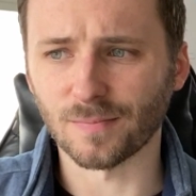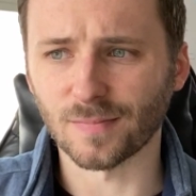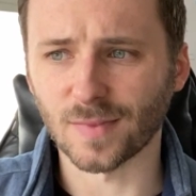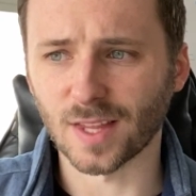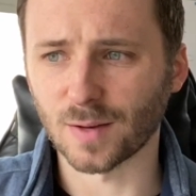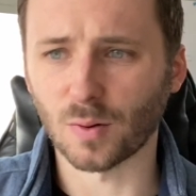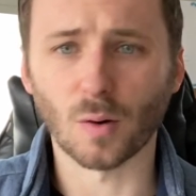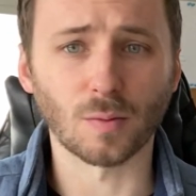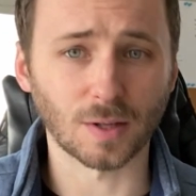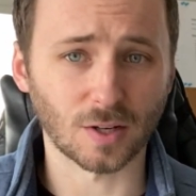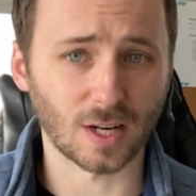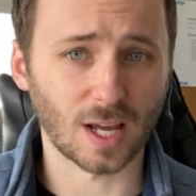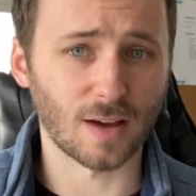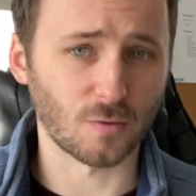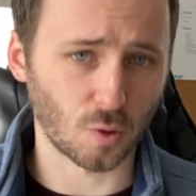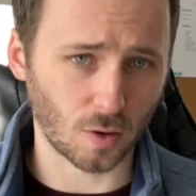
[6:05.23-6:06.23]
they're probably going to
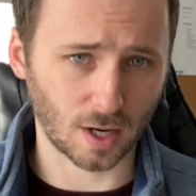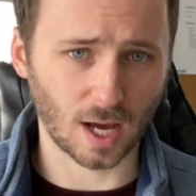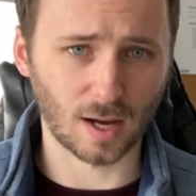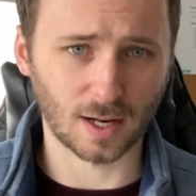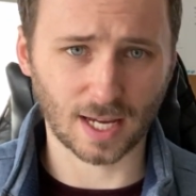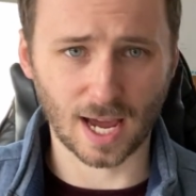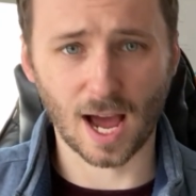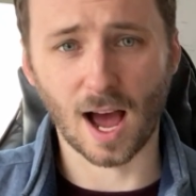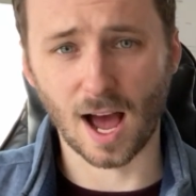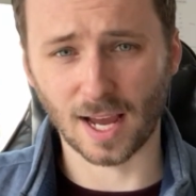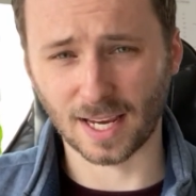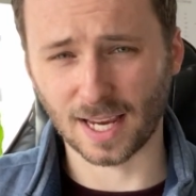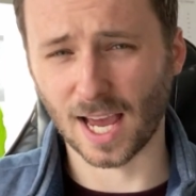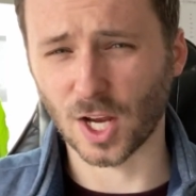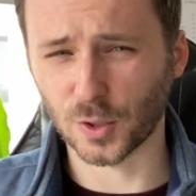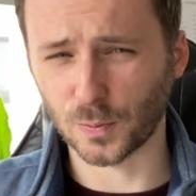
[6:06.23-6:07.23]
have quite a high
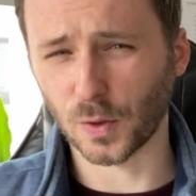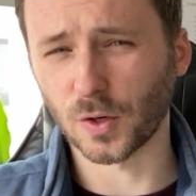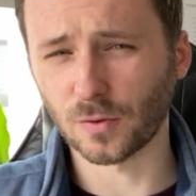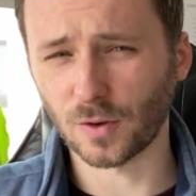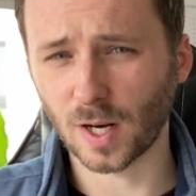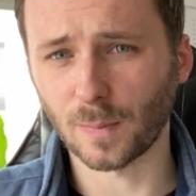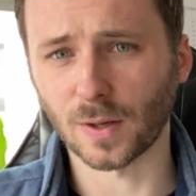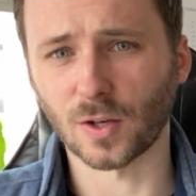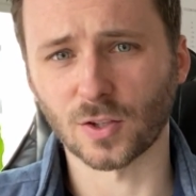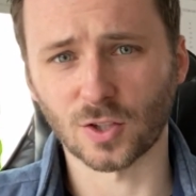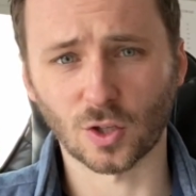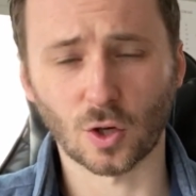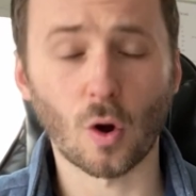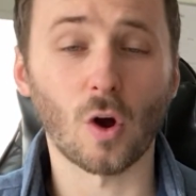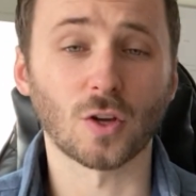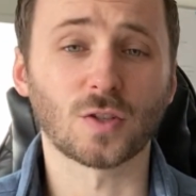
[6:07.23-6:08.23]
cash burn rate because the
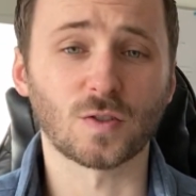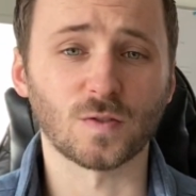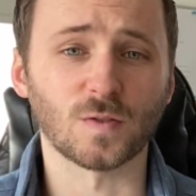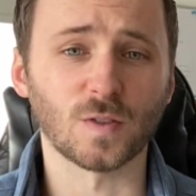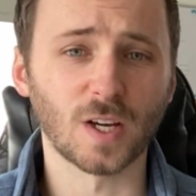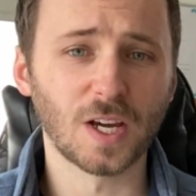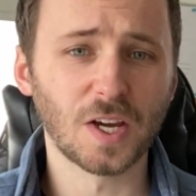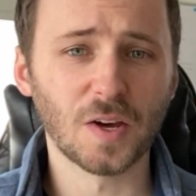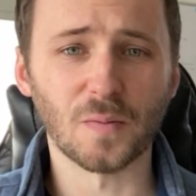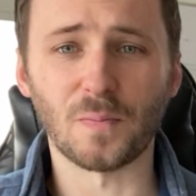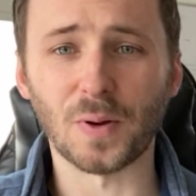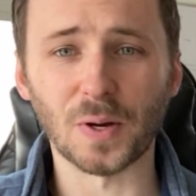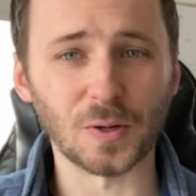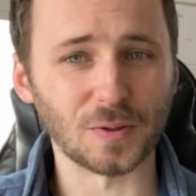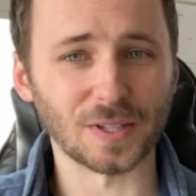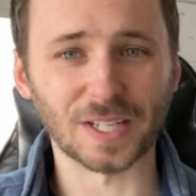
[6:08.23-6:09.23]
cost of
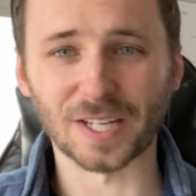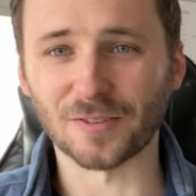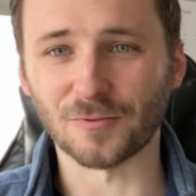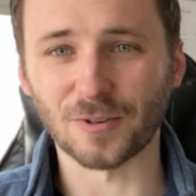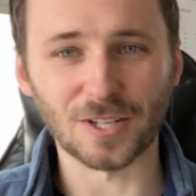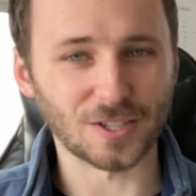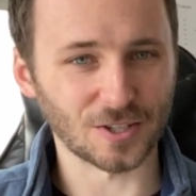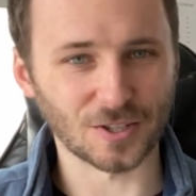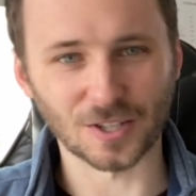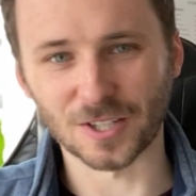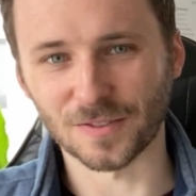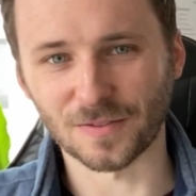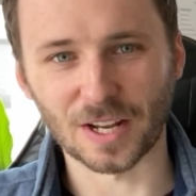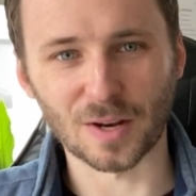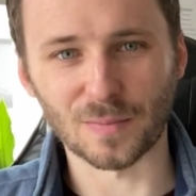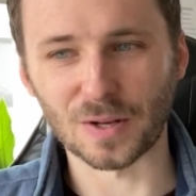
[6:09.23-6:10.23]
building and researching and
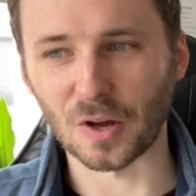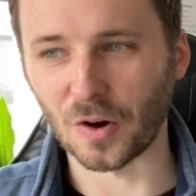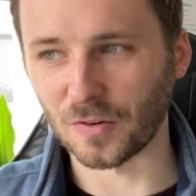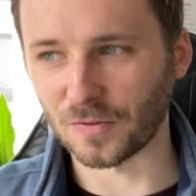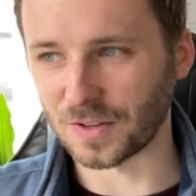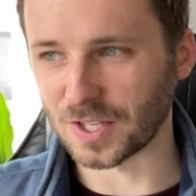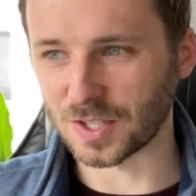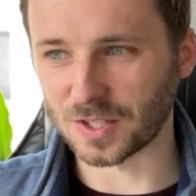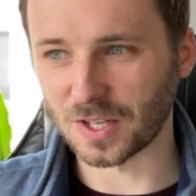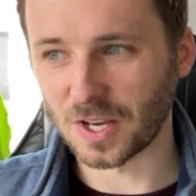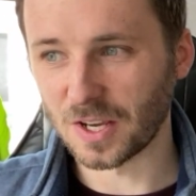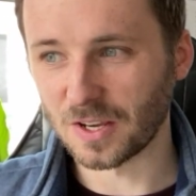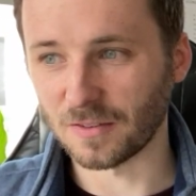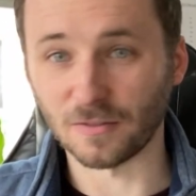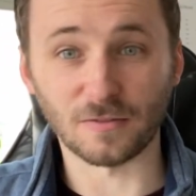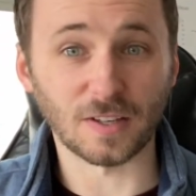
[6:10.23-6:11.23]
development of these
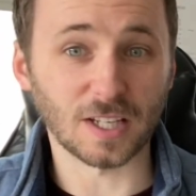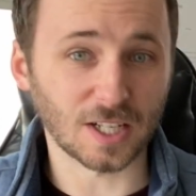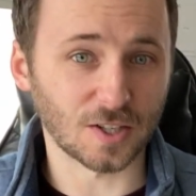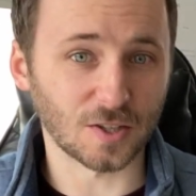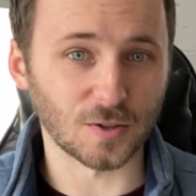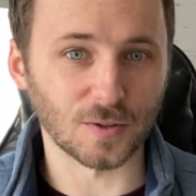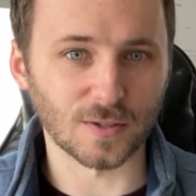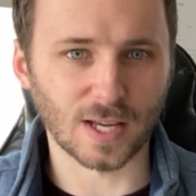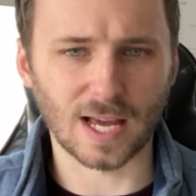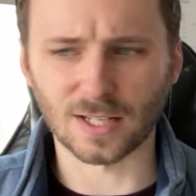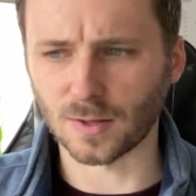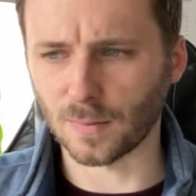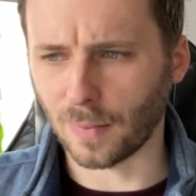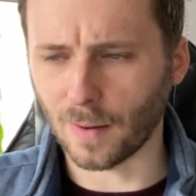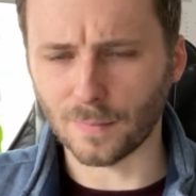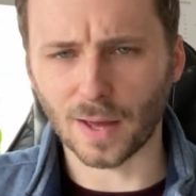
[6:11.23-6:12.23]
vehicles and to
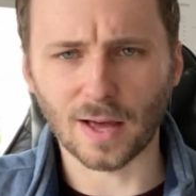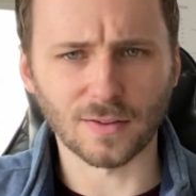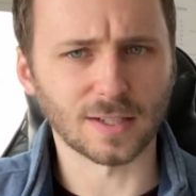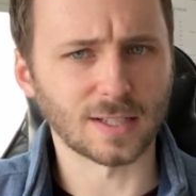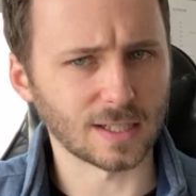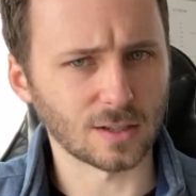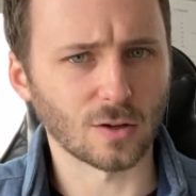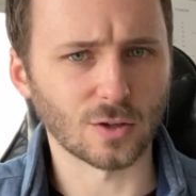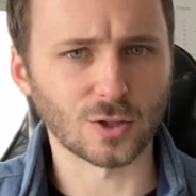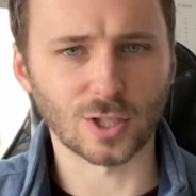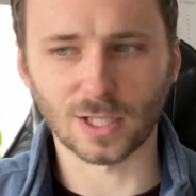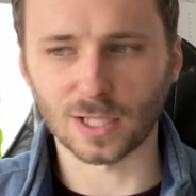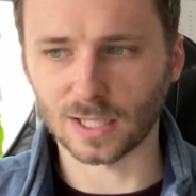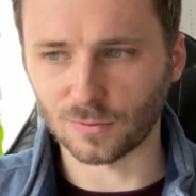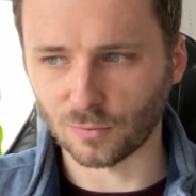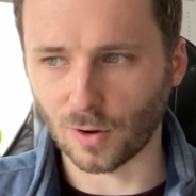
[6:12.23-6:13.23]
pump out the technology and
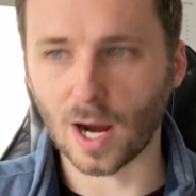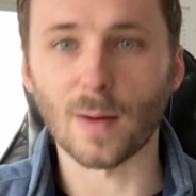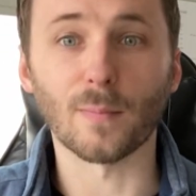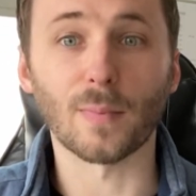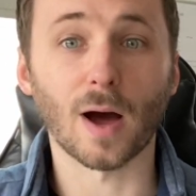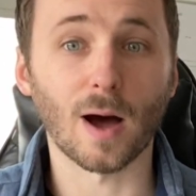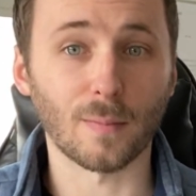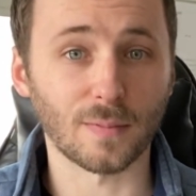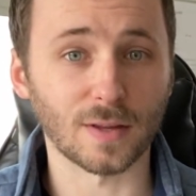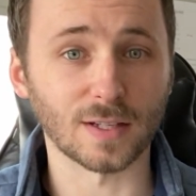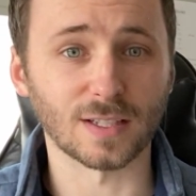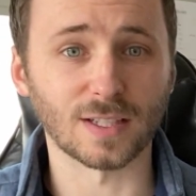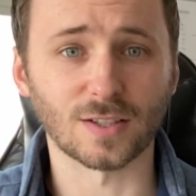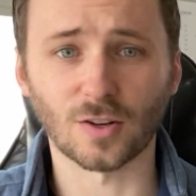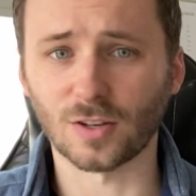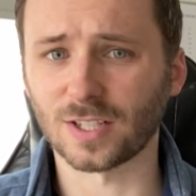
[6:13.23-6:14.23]
to ramp up this
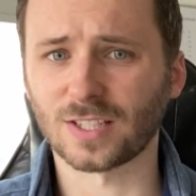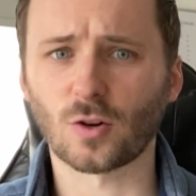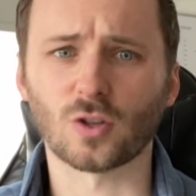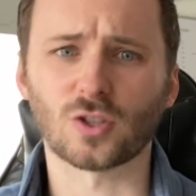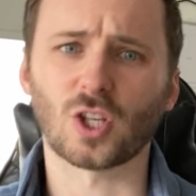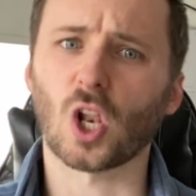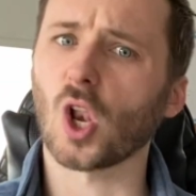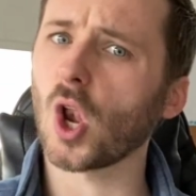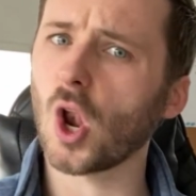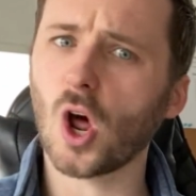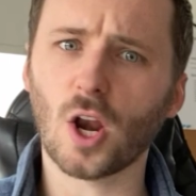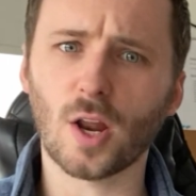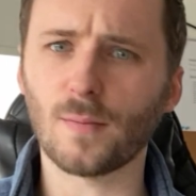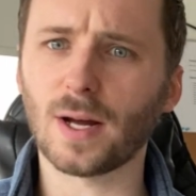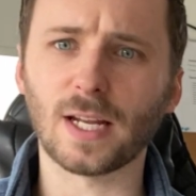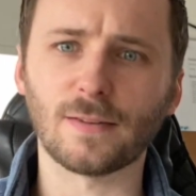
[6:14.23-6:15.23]
is going to cost a lot
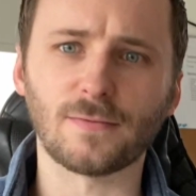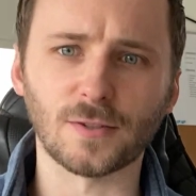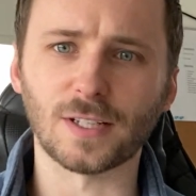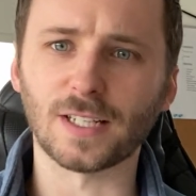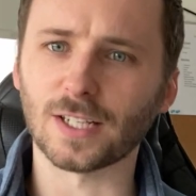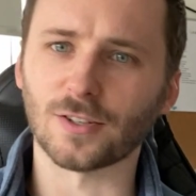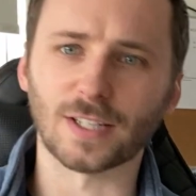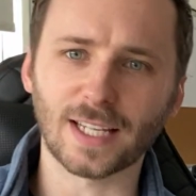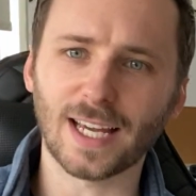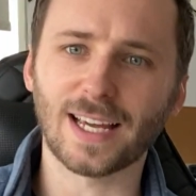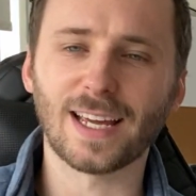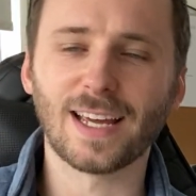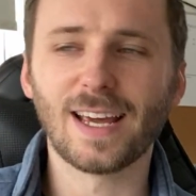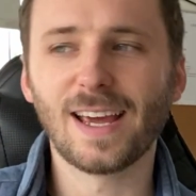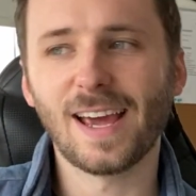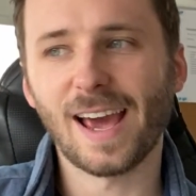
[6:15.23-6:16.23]
of money for NIO to get.
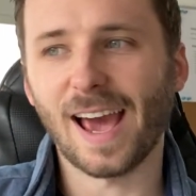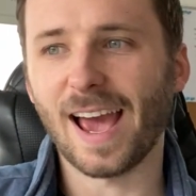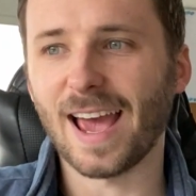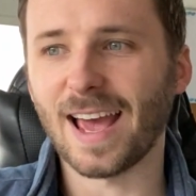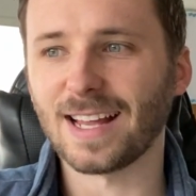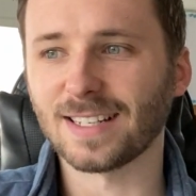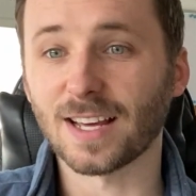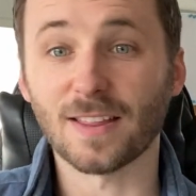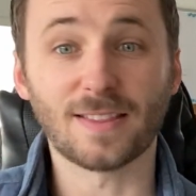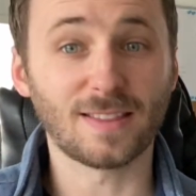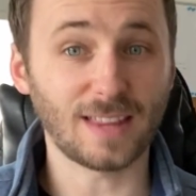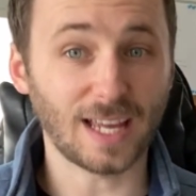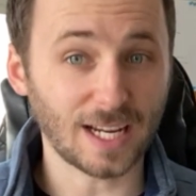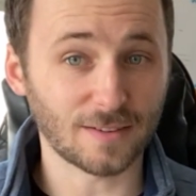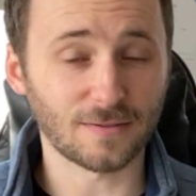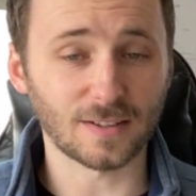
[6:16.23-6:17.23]
And
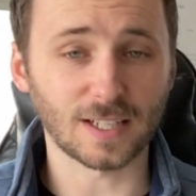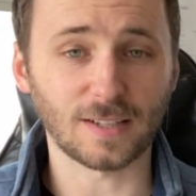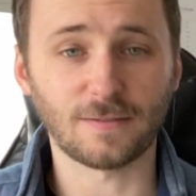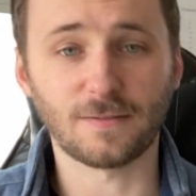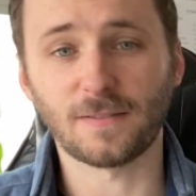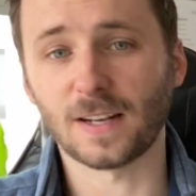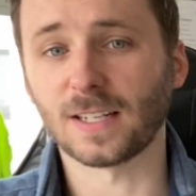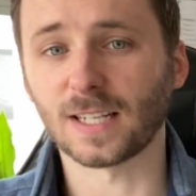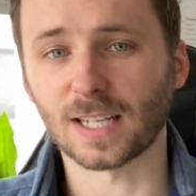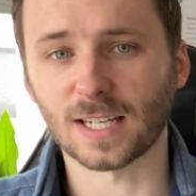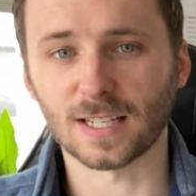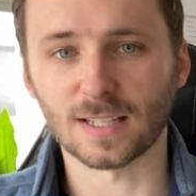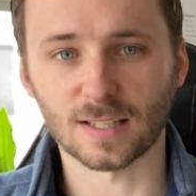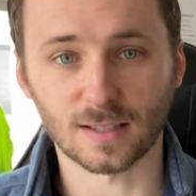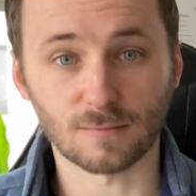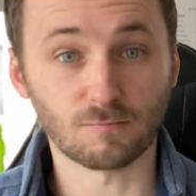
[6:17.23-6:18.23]
thankfully funding
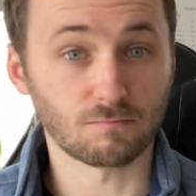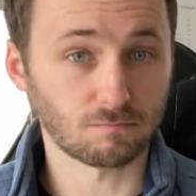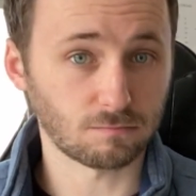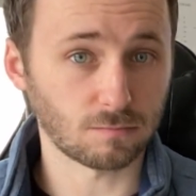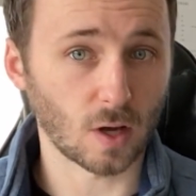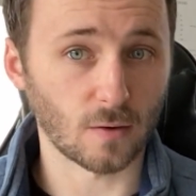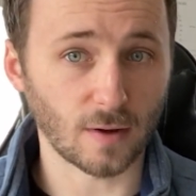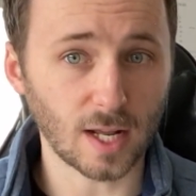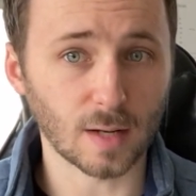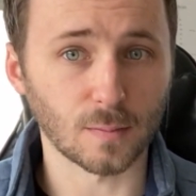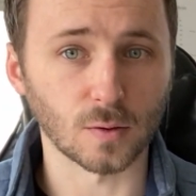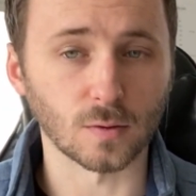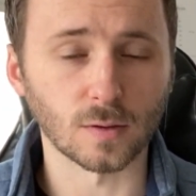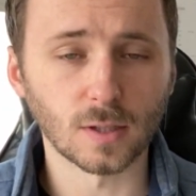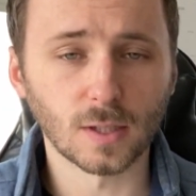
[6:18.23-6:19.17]
is available.